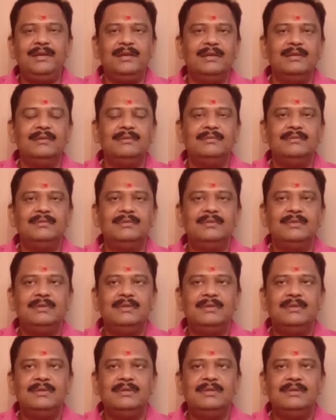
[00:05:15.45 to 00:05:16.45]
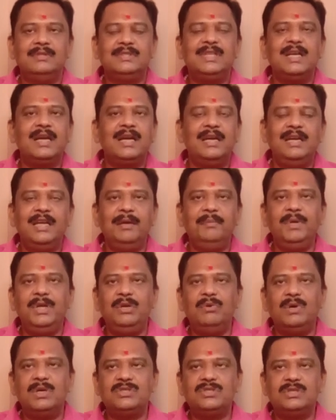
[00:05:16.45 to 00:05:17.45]
The second time
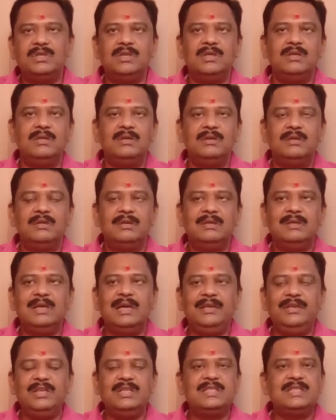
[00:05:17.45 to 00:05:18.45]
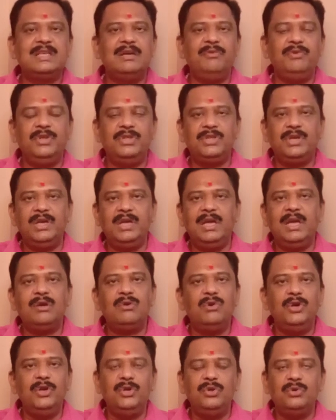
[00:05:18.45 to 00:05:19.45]
it was 1973
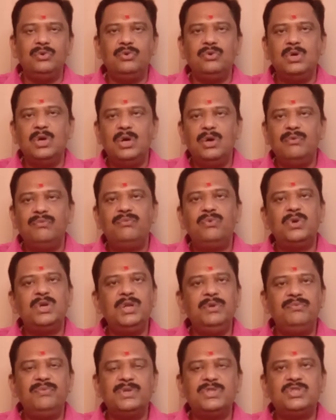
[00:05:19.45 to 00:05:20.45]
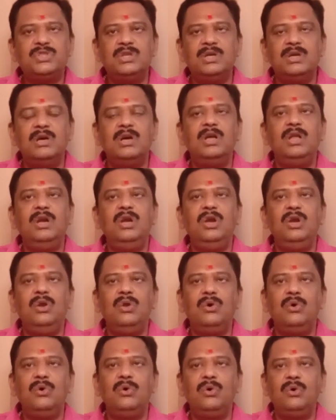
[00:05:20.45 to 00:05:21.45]
according to 41st
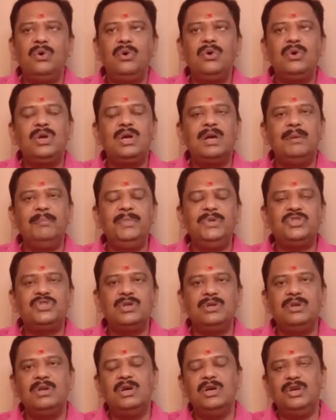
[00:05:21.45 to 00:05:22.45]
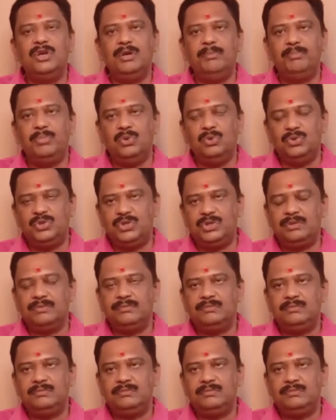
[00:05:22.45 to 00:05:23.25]
Law Commission report.